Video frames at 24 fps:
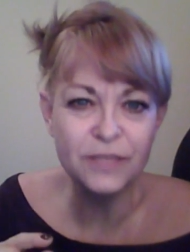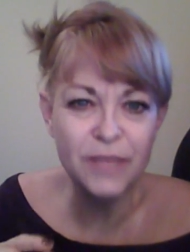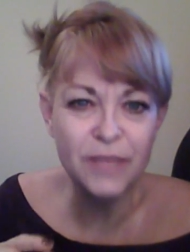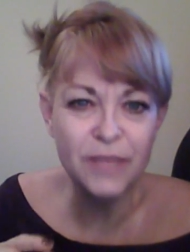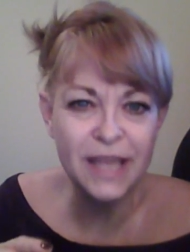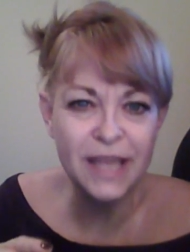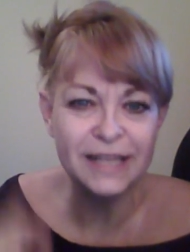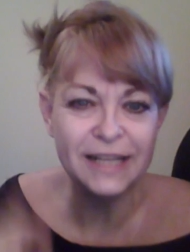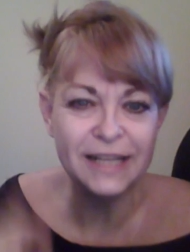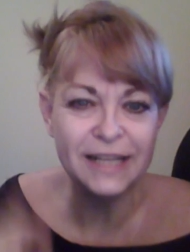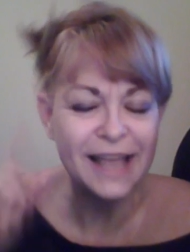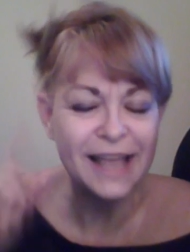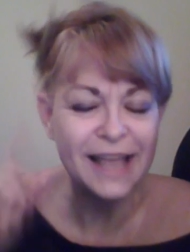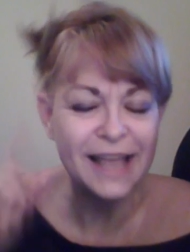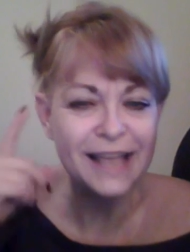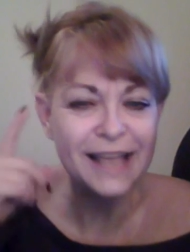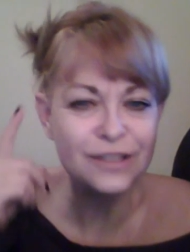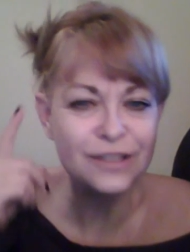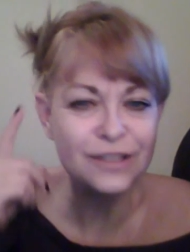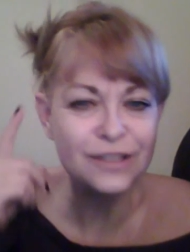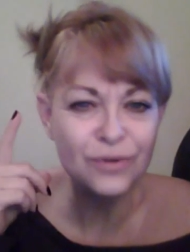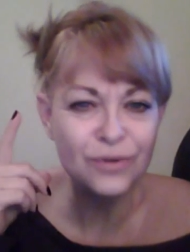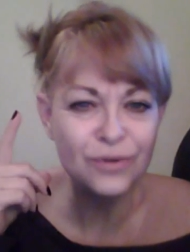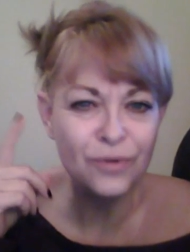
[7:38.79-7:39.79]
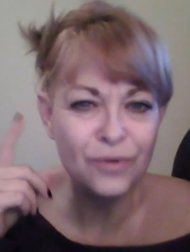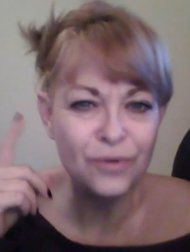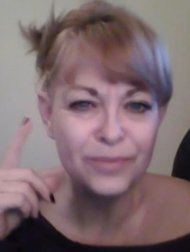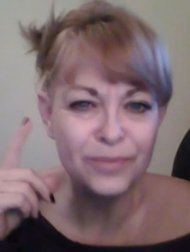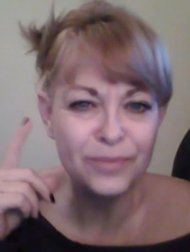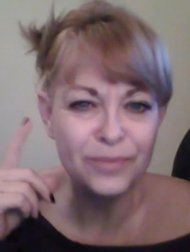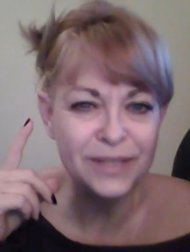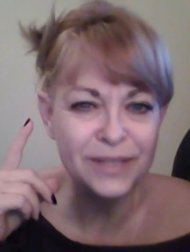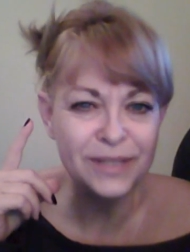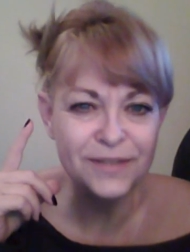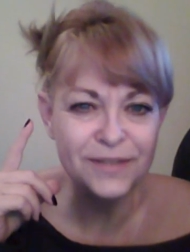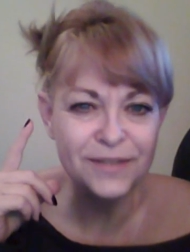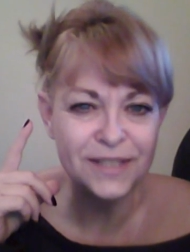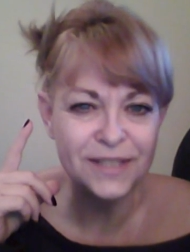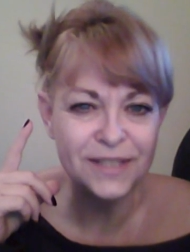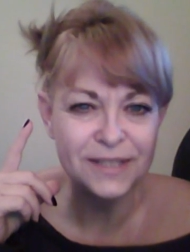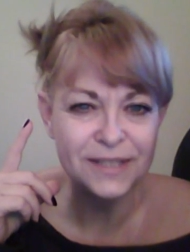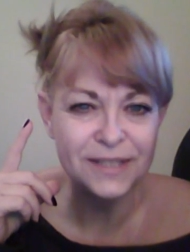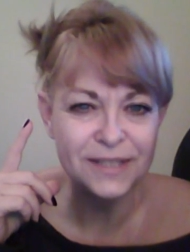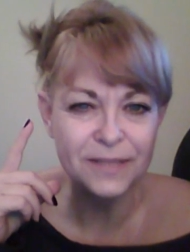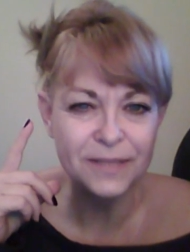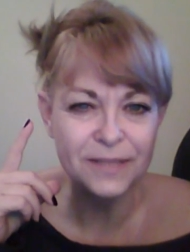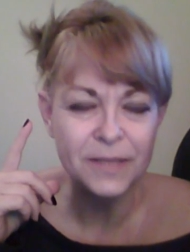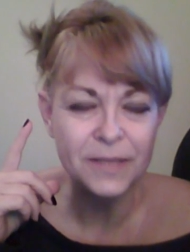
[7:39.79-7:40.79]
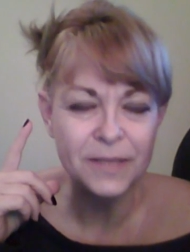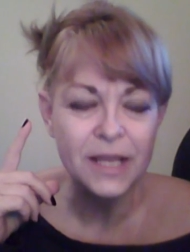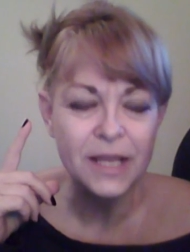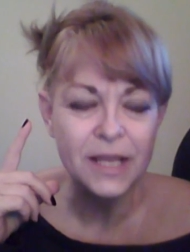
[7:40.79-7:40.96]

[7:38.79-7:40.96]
planet has their own belief system.